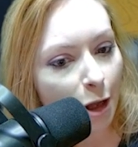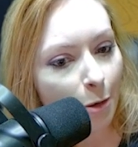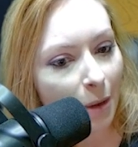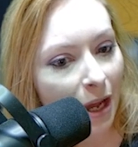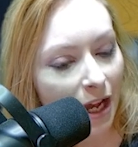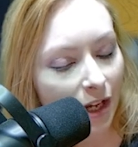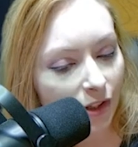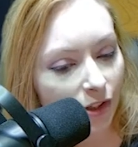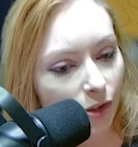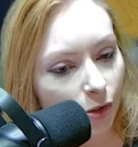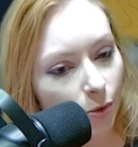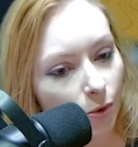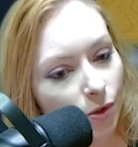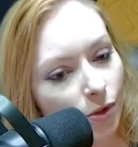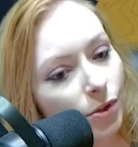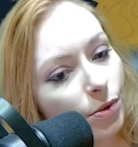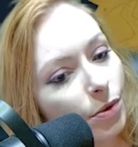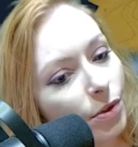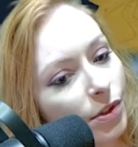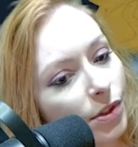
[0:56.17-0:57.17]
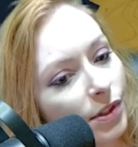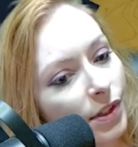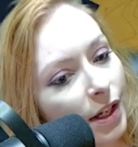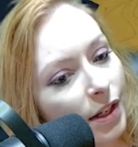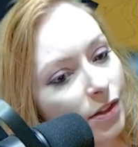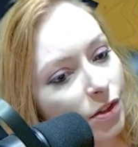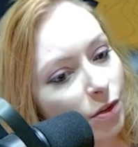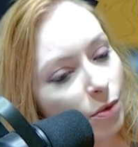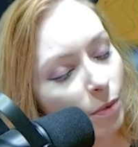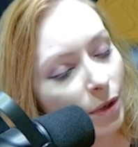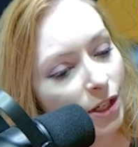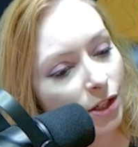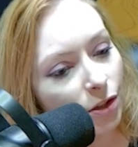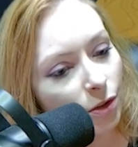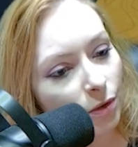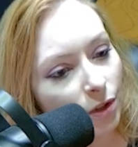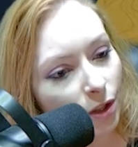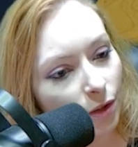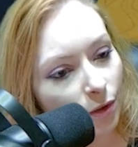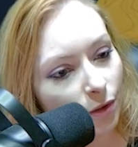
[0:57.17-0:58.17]
Pack sorcerers sought to win new
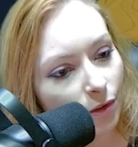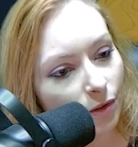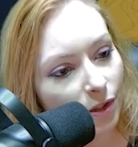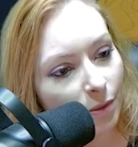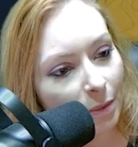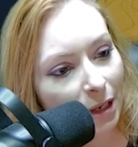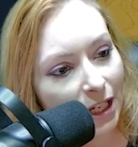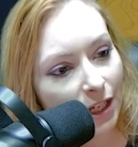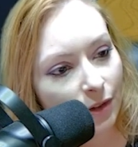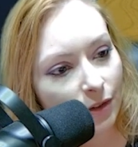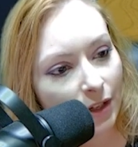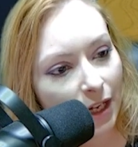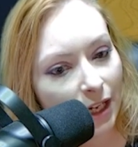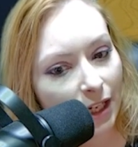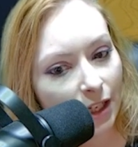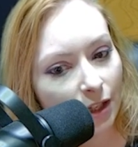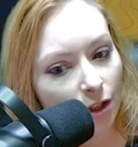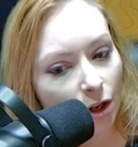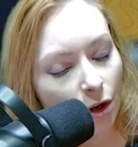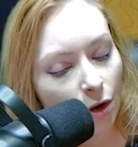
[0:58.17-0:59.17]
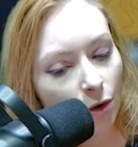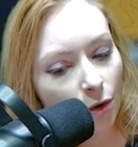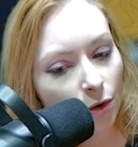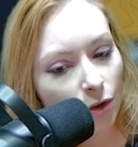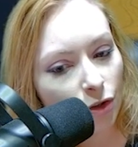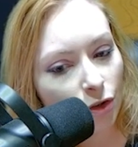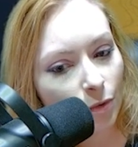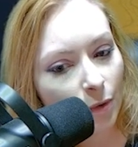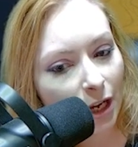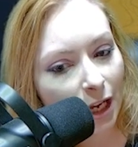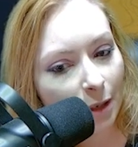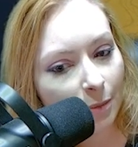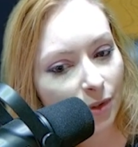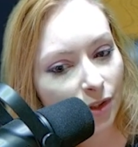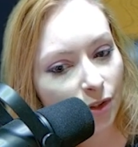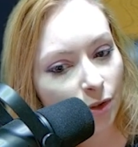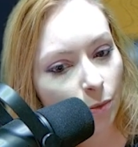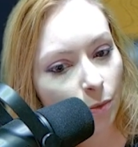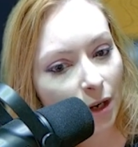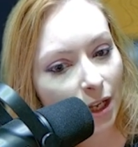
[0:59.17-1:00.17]
recruits by uniting the Ogryn tribes
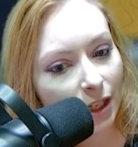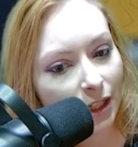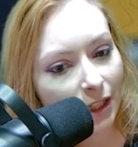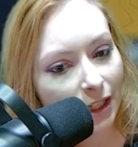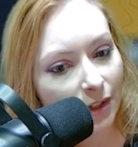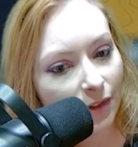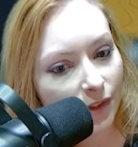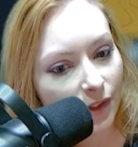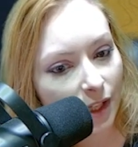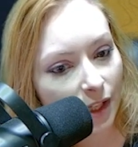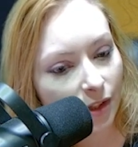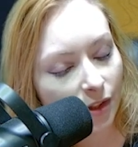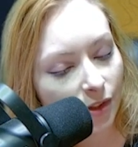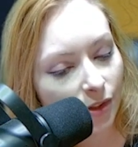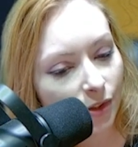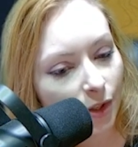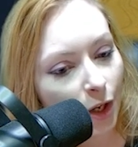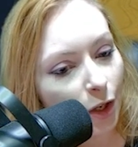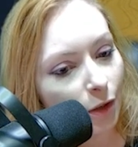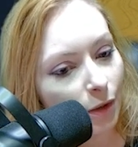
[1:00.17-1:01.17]
dwelling outside the Sar